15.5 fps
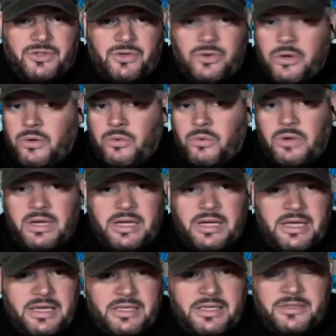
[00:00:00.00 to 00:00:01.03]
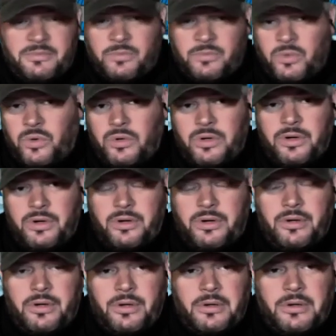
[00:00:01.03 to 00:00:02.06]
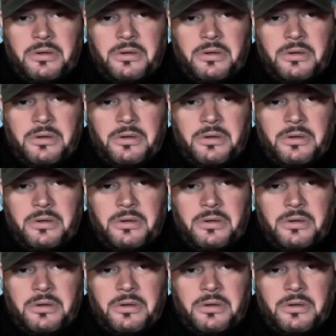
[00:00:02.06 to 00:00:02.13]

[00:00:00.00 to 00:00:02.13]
no one has more